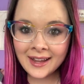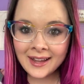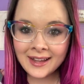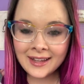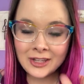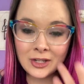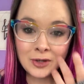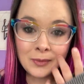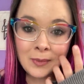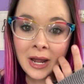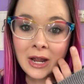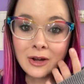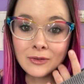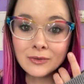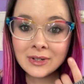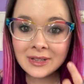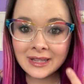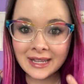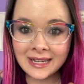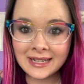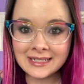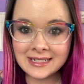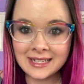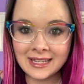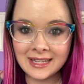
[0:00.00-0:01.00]
you might
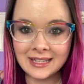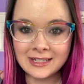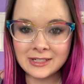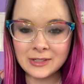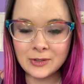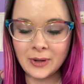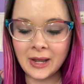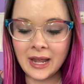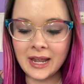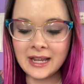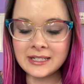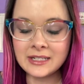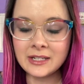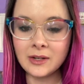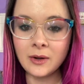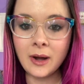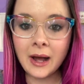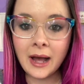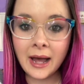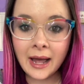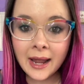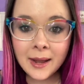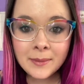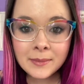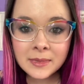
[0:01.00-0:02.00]
relate to this, okay? So
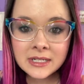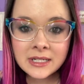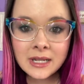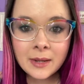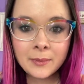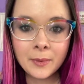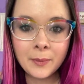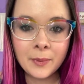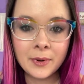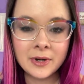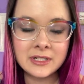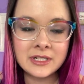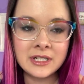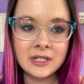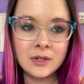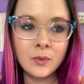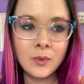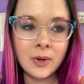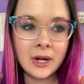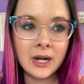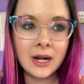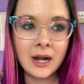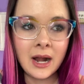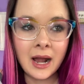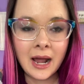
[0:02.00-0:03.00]
I'm the type of person
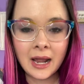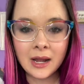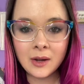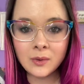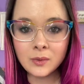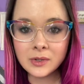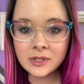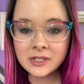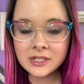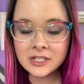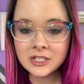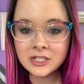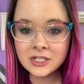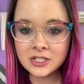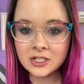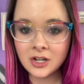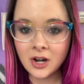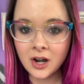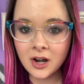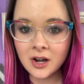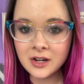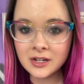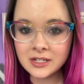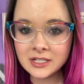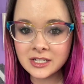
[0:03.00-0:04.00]
where I will
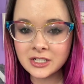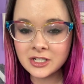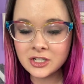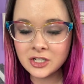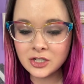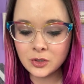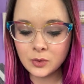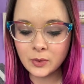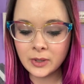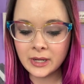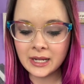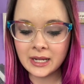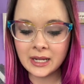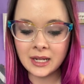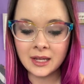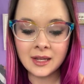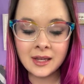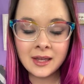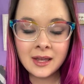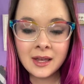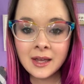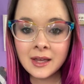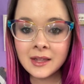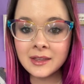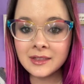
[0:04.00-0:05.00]
start doing
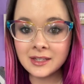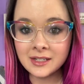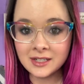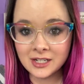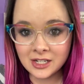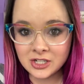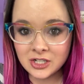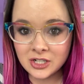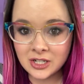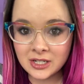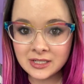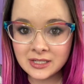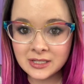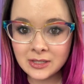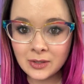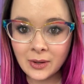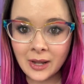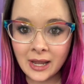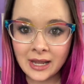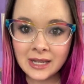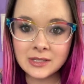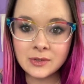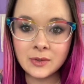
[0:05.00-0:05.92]
the dishes, okay?